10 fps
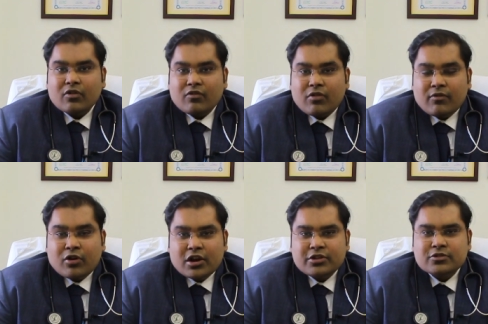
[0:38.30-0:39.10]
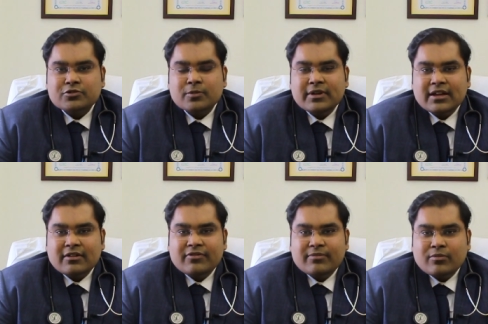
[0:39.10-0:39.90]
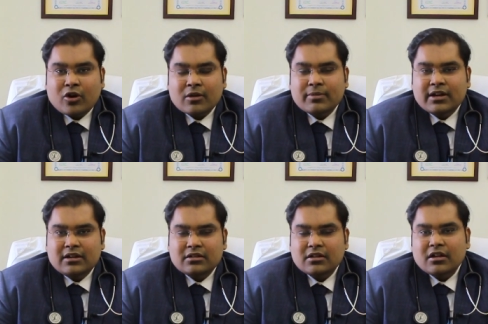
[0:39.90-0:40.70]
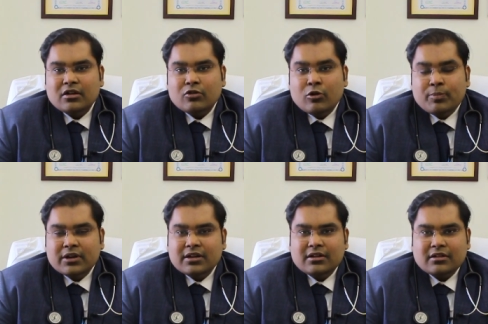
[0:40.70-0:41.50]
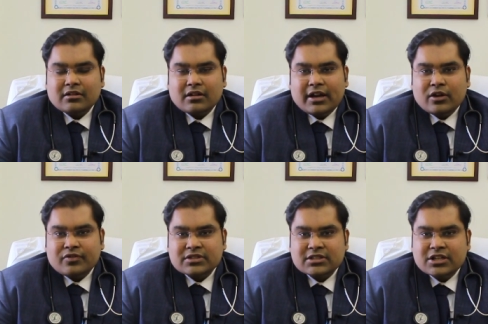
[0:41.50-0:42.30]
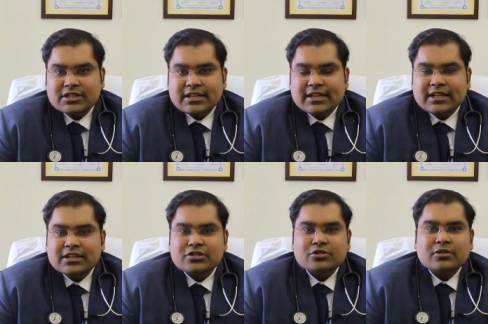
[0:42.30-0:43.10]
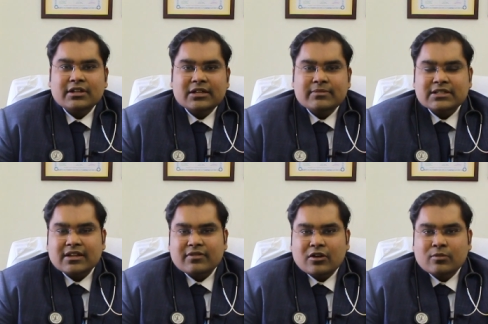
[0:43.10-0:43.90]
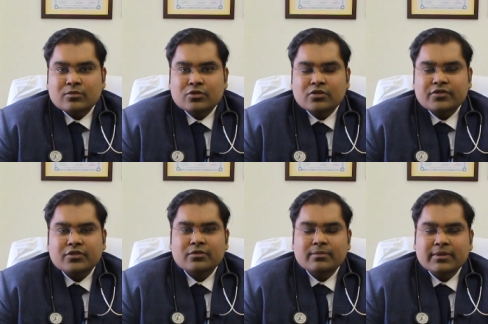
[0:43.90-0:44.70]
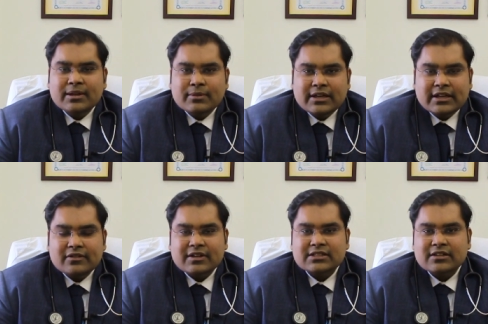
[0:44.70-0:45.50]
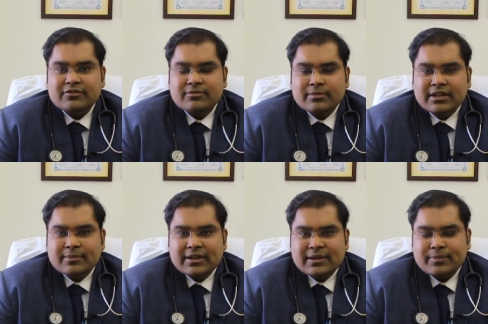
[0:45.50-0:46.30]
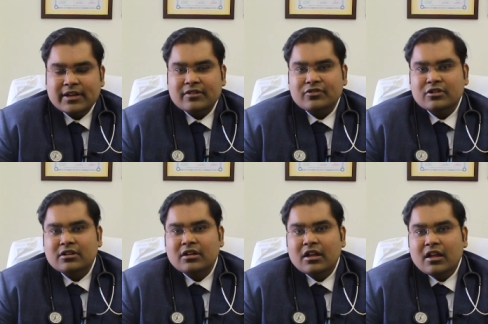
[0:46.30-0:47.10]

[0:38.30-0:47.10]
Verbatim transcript: From what used to be a morbid, open kind of a surgery, kidney stone treatments have now moved to minimally invasive, minimally painful,